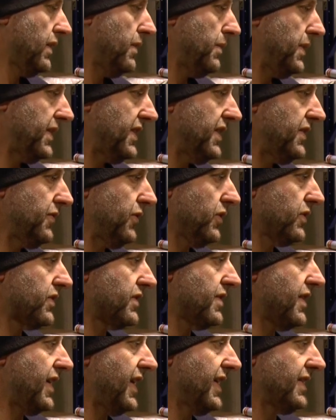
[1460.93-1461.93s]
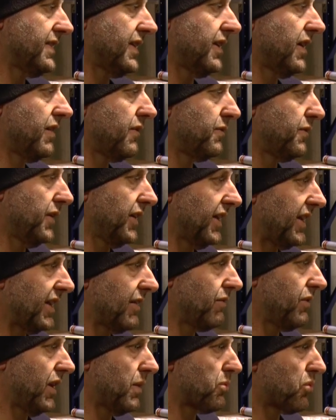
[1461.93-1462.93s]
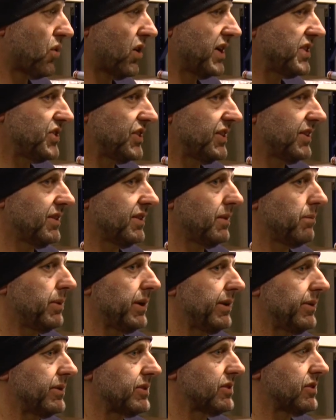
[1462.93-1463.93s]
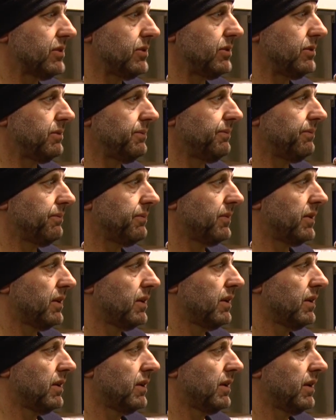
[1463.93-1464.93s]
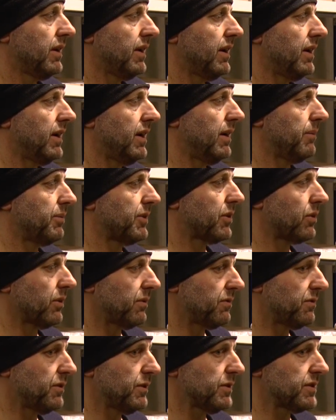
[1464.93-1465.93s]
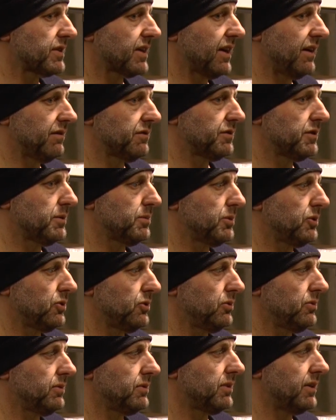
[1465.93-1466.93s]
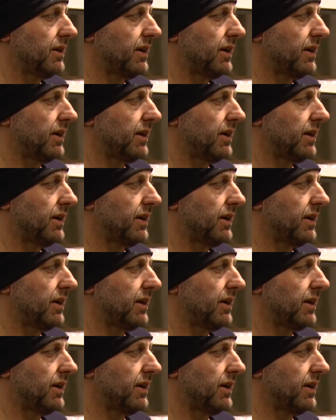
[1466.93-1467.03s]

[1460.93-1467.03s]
But this feels nice. I don't feel any vibration in the bow at all. The grip feels comfortable.